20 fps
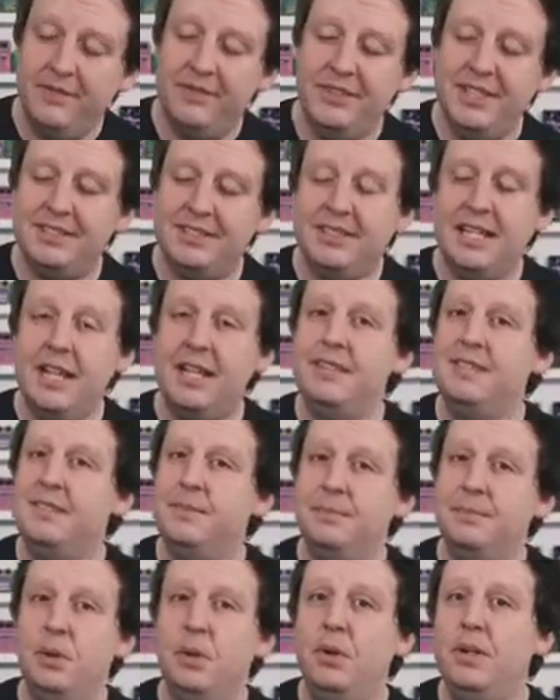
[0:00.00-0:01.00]
This guy is
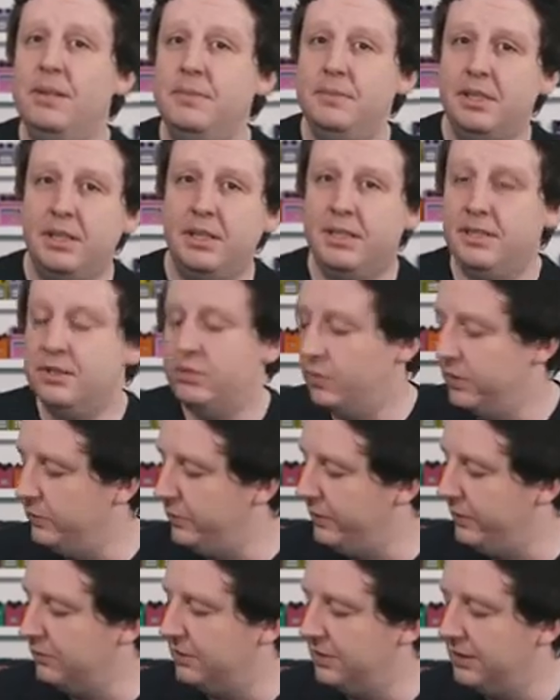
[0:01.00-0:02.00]
important because when
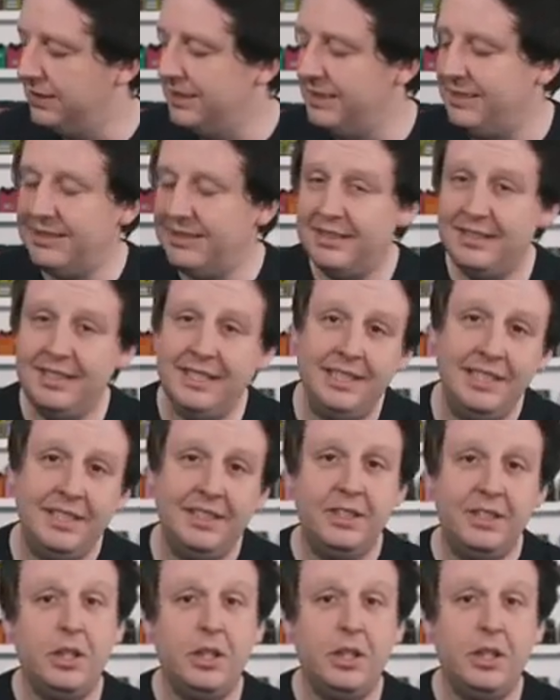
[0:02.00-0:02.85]
we released the